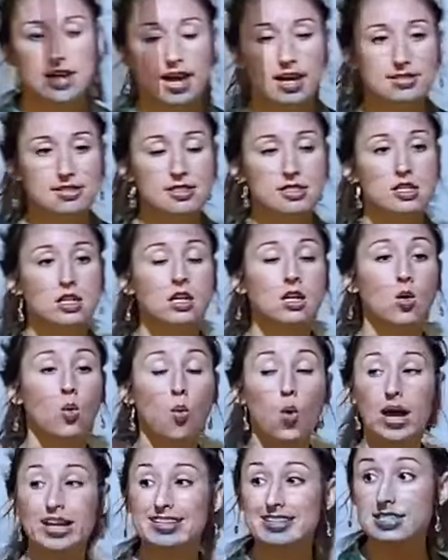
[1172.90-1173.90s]
testing
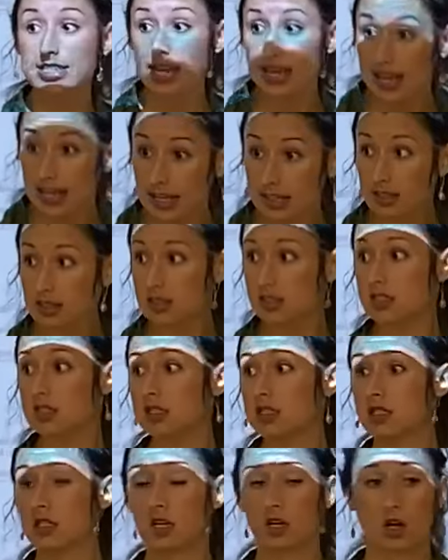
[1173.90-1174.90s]
what
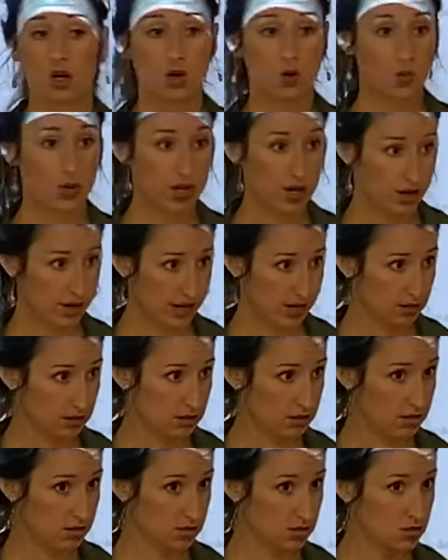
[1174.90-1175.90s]
tense we are in.
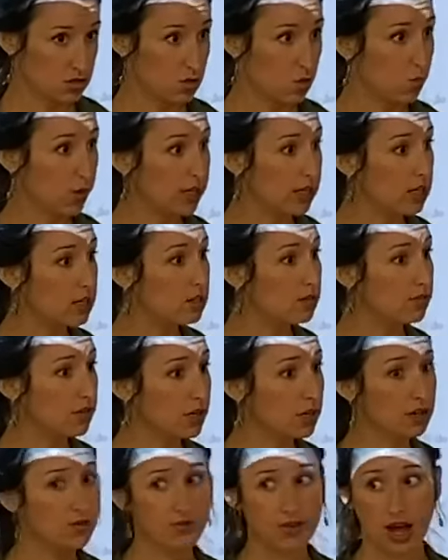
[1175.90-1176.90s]
So we need to
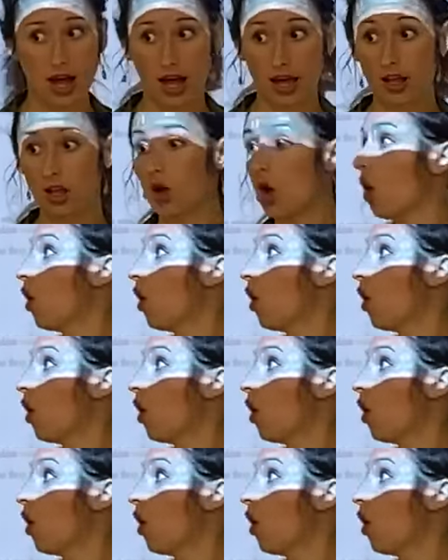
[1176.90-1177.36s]
verify